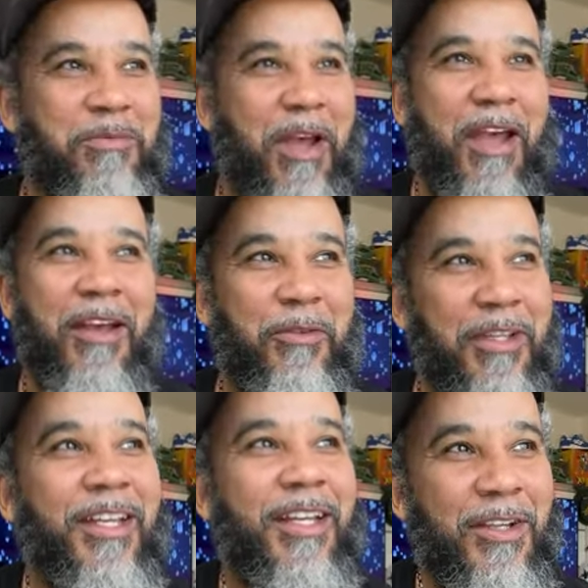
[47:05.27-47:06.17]
man. We
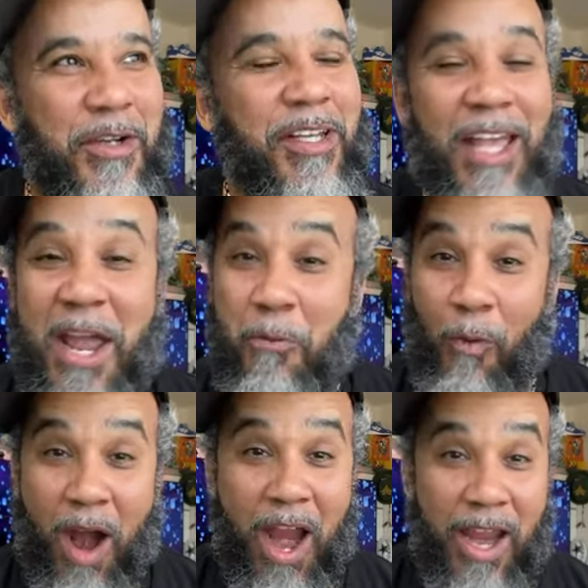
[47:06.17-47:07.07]
it
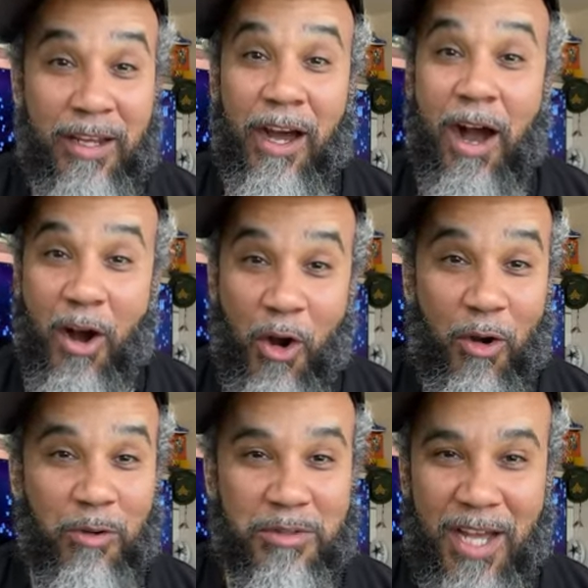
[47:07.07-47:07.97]
rained the
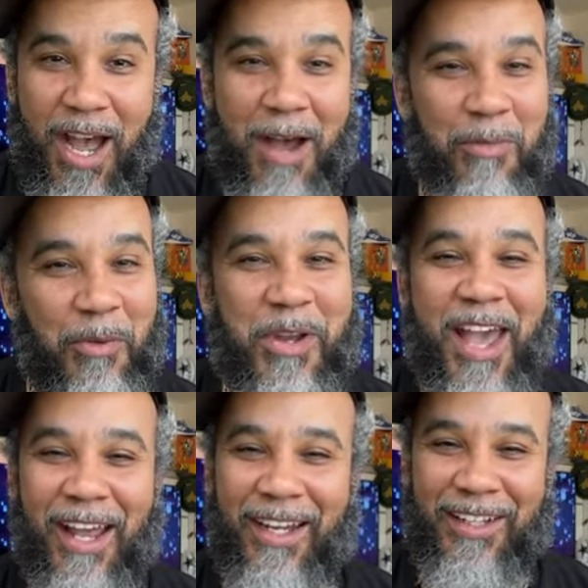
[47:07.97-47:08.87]
whole time, but we
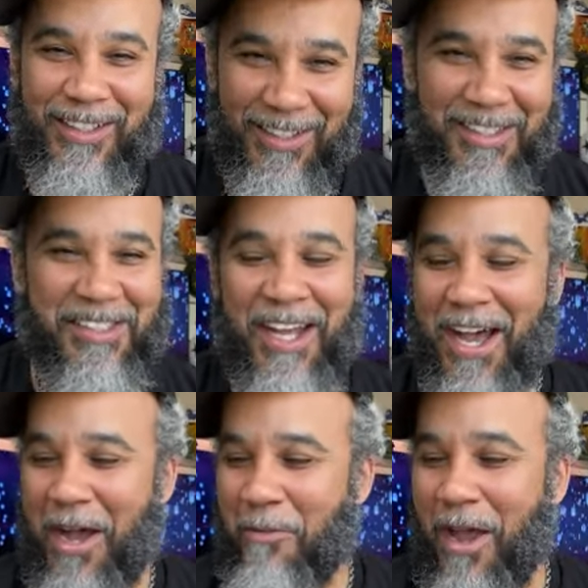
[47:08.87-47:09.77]
had a good
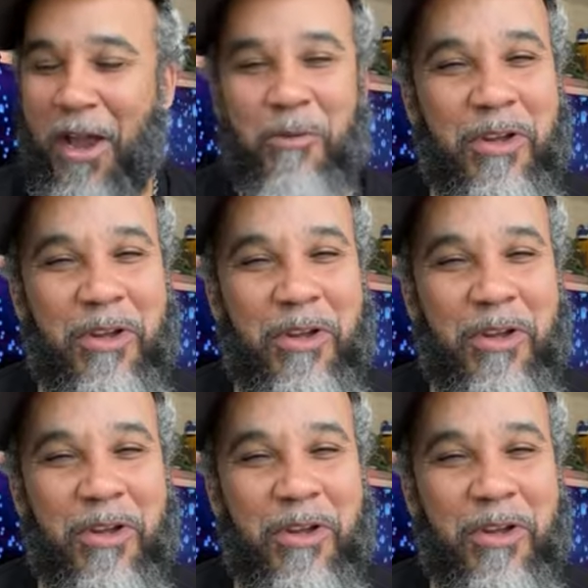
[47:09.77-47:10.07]
time, man.